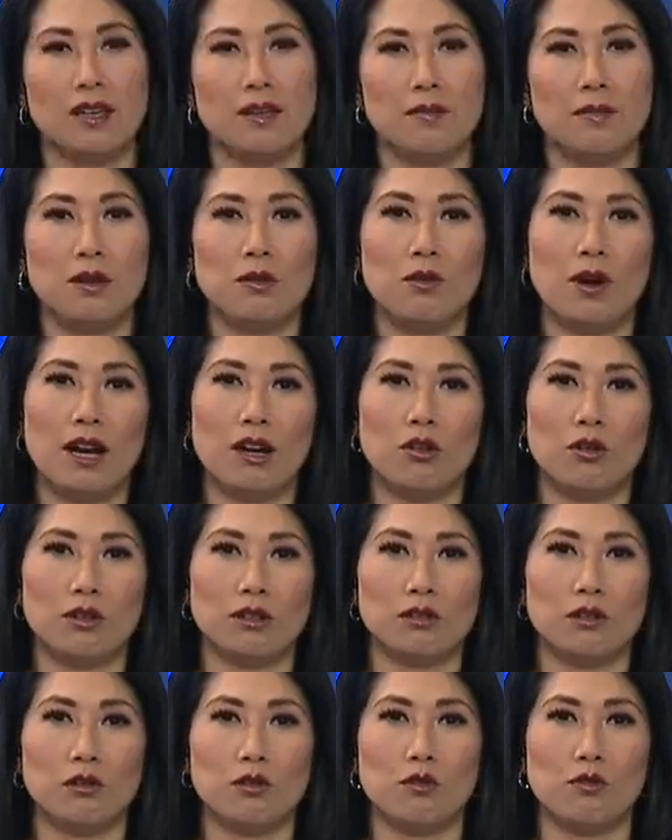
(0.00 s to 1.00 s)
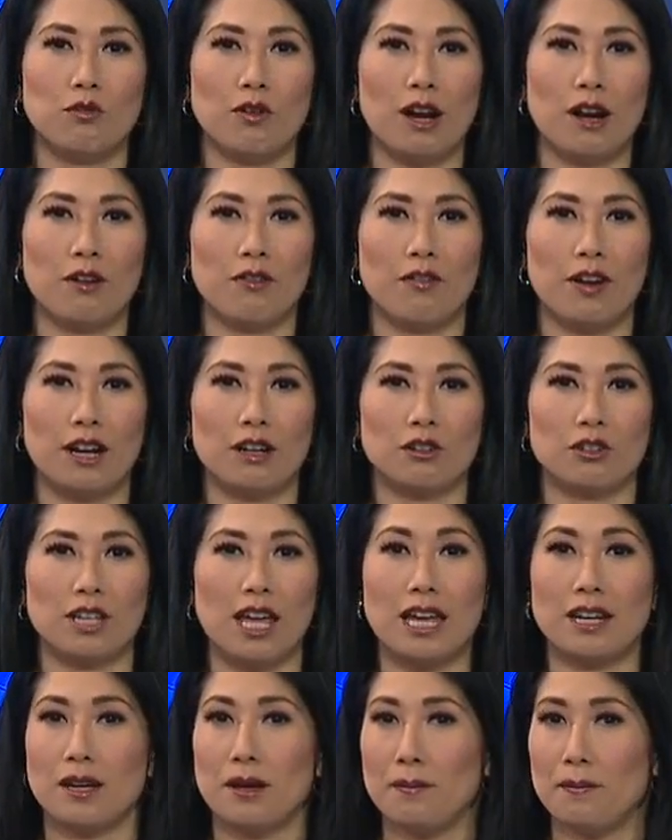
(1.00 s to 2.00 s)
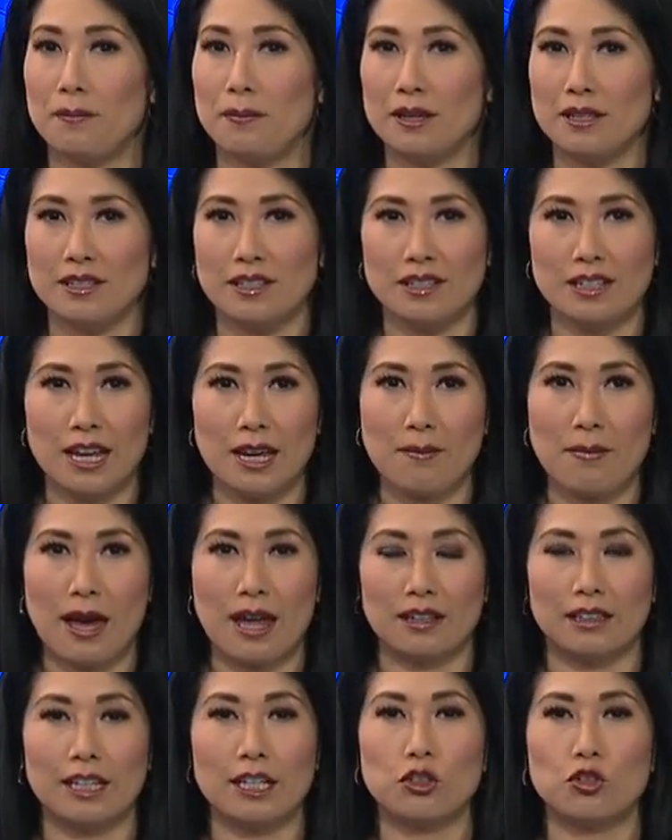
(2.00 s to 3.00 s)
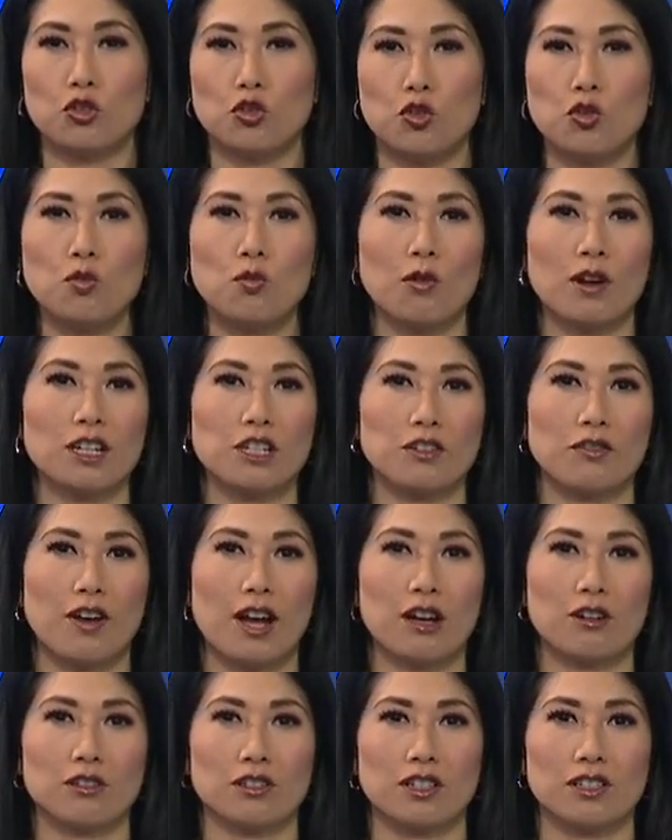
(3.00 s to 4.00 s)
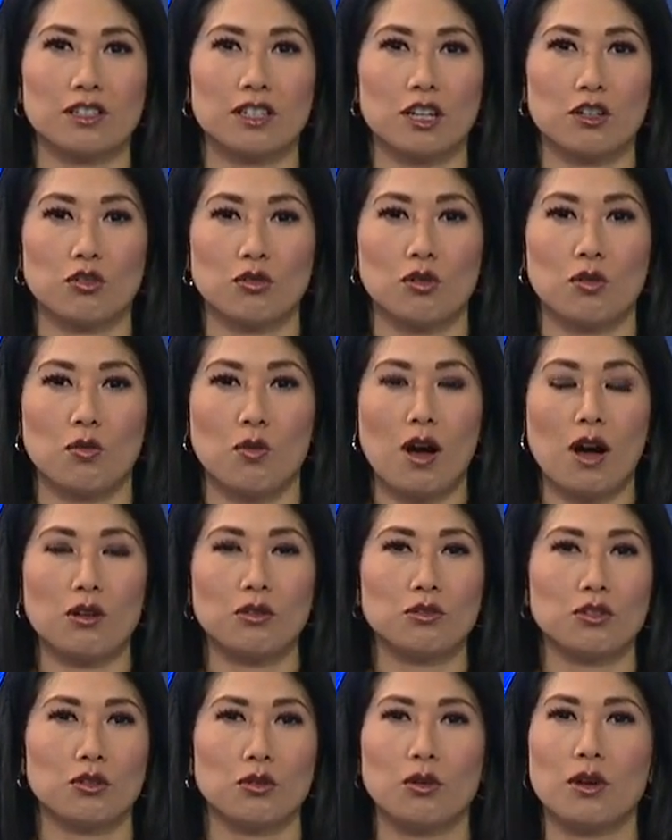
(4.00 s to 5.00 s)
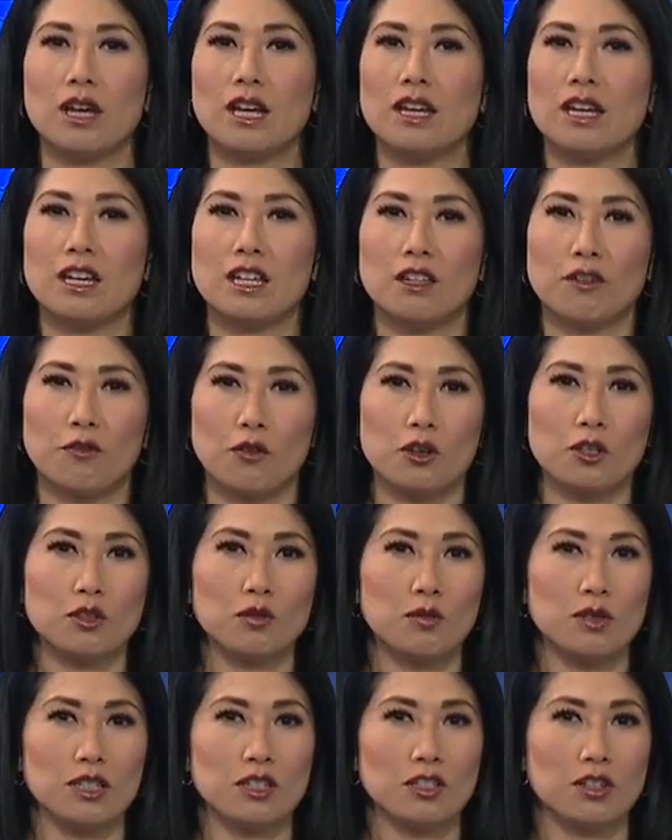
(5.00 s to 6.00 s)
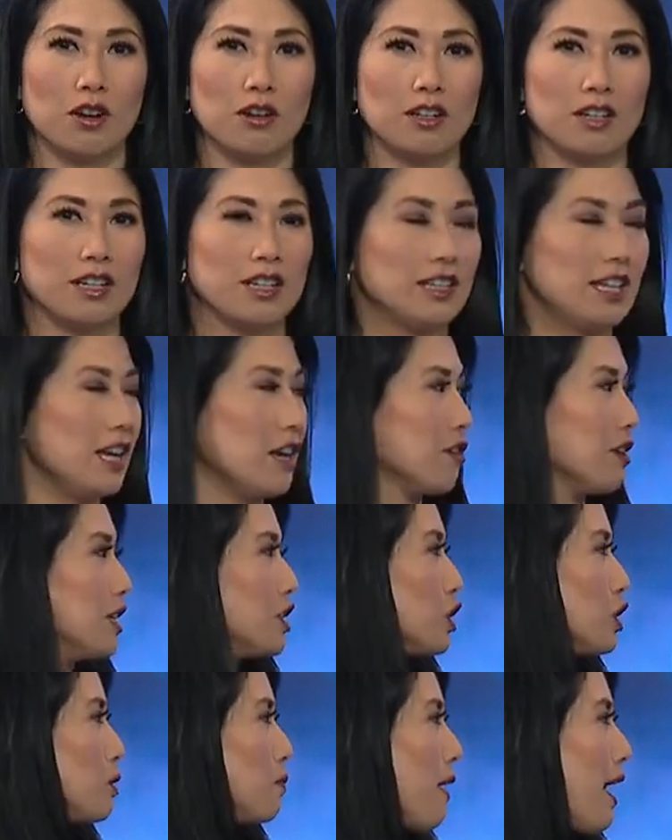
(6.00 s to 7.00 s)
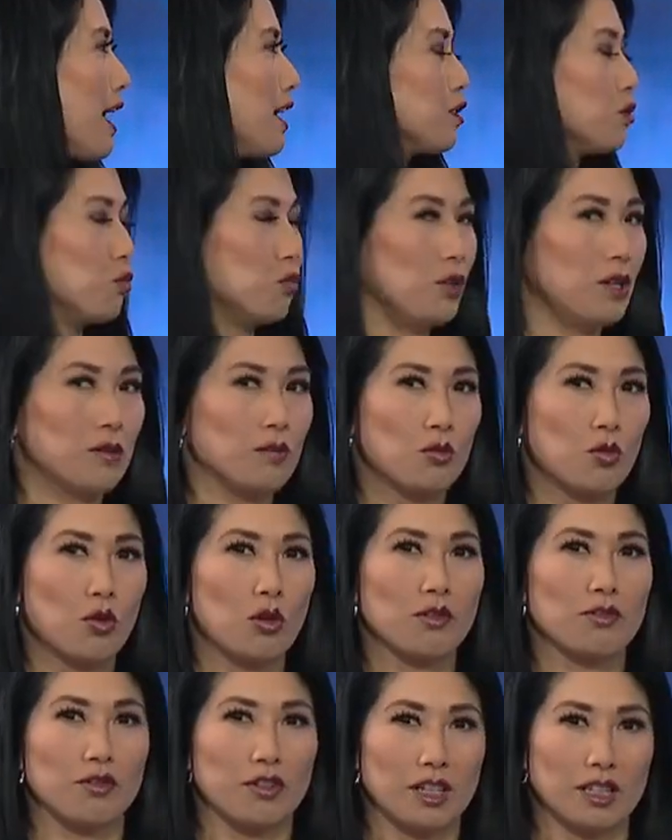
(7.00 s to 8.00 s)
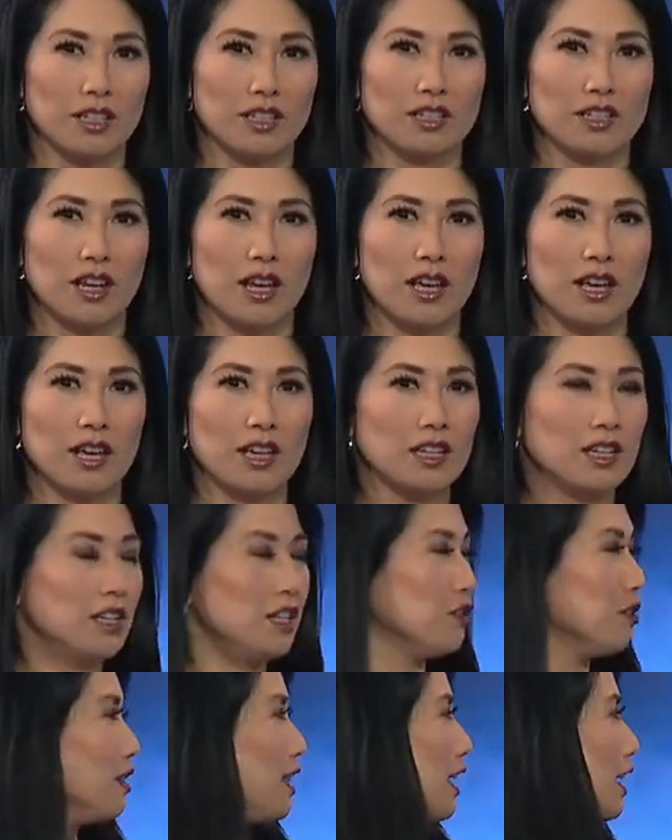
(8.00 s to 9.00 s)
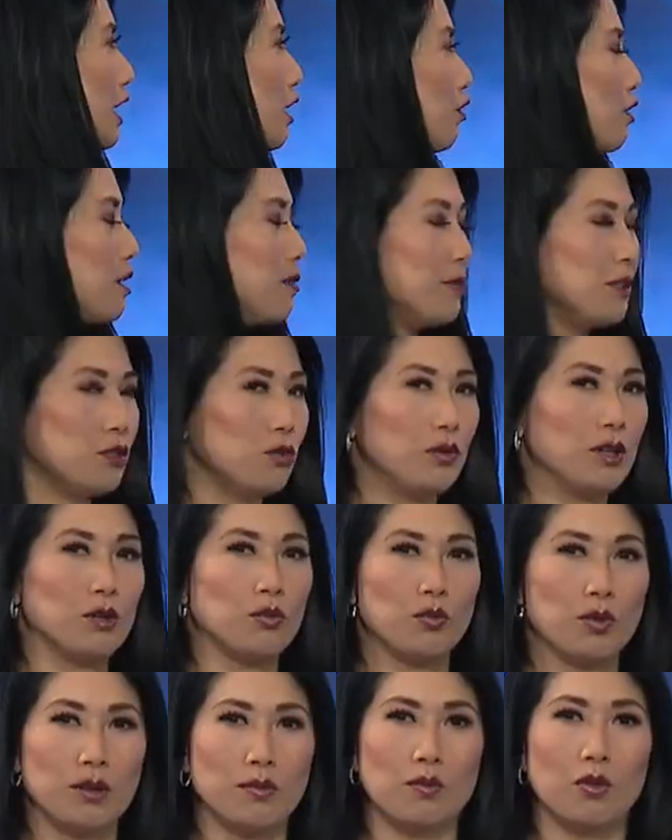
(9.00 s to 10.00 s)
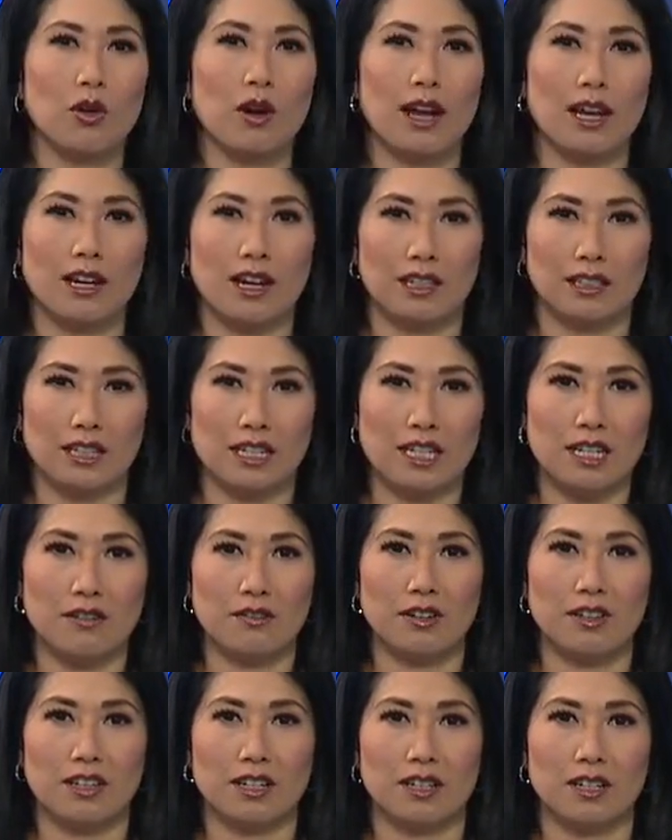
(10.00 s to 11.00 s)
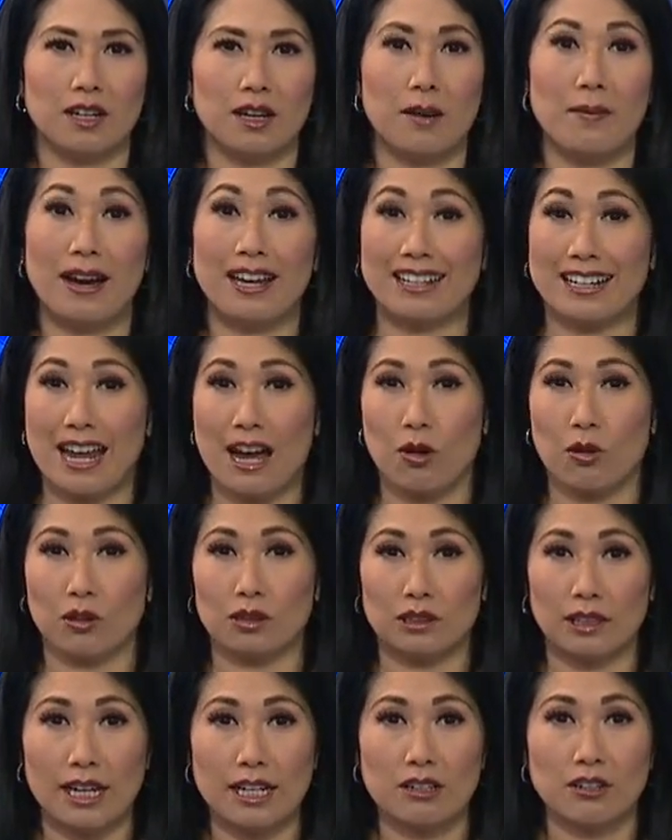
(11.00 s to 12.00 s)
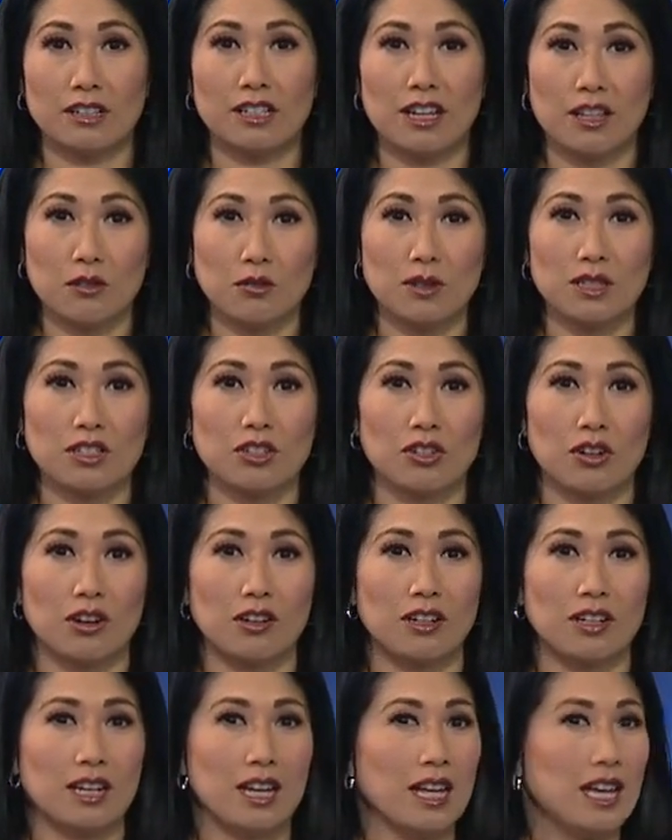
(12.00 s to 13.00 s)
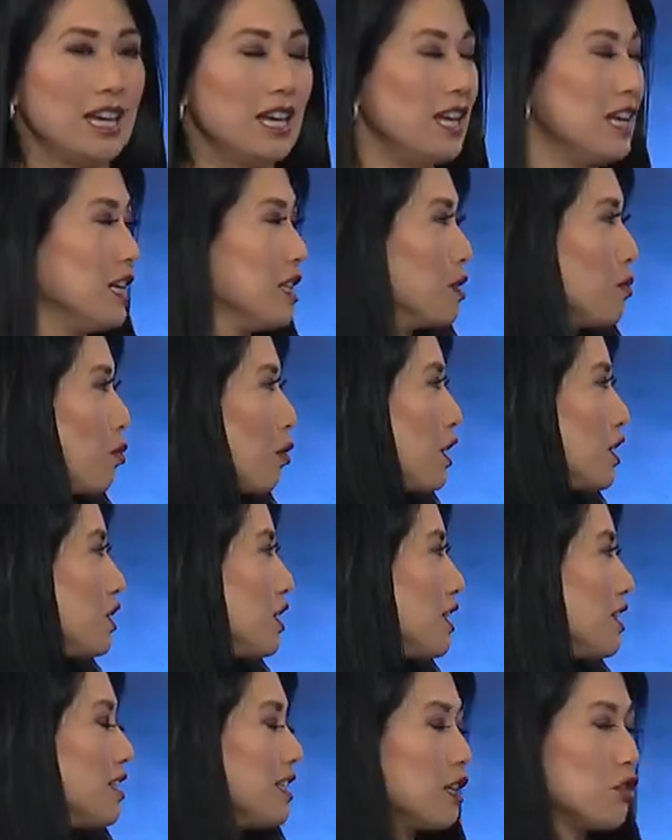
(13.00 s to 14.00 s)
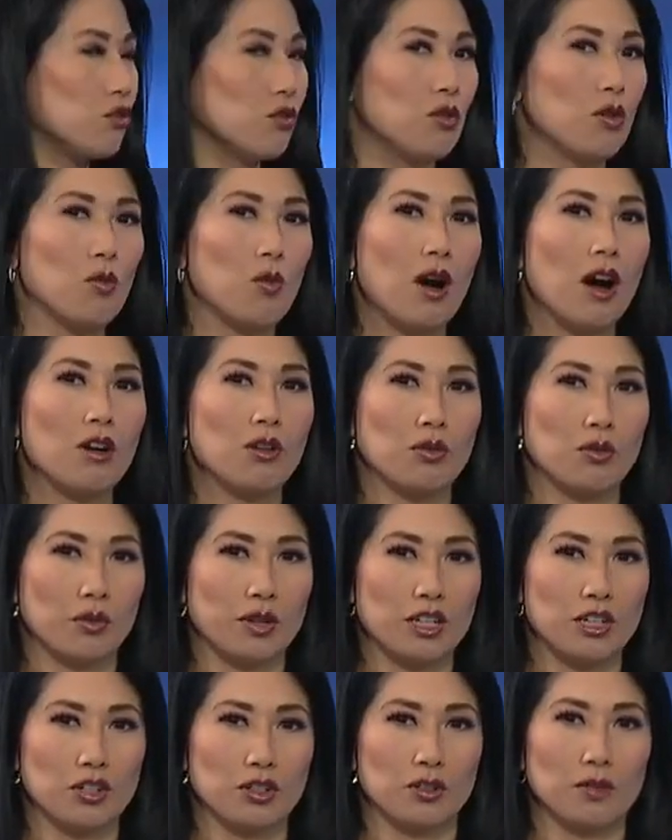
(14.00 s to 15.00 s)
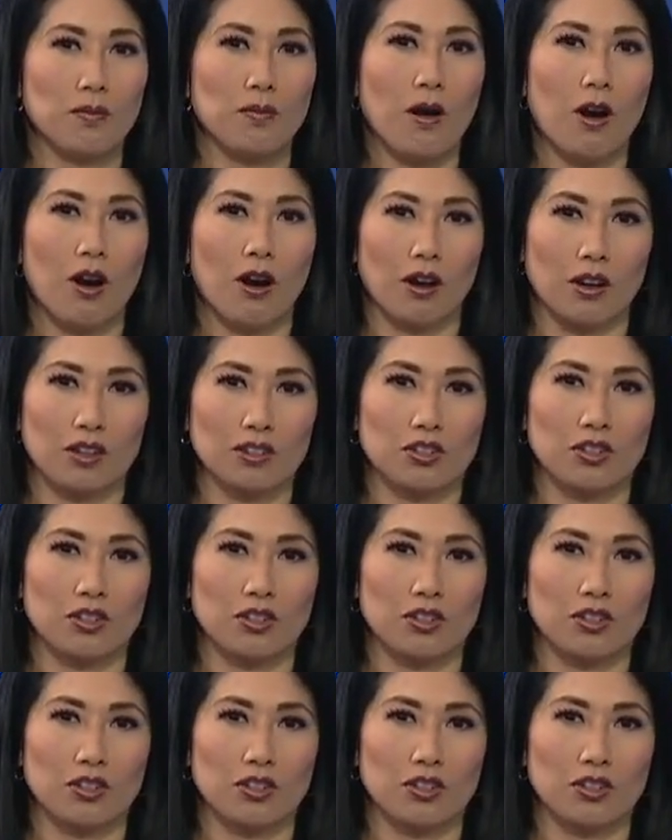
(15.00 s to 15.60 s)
Meanwhile, Honolulu firefighters had a busy day battling two brush fires in central Oahu. So the first one started in the area just past Whitmore Village, you know, in that area between Whitmore and Haleiwa. Then about an hour later, another one started in the brush at Central Oahu Regional Park.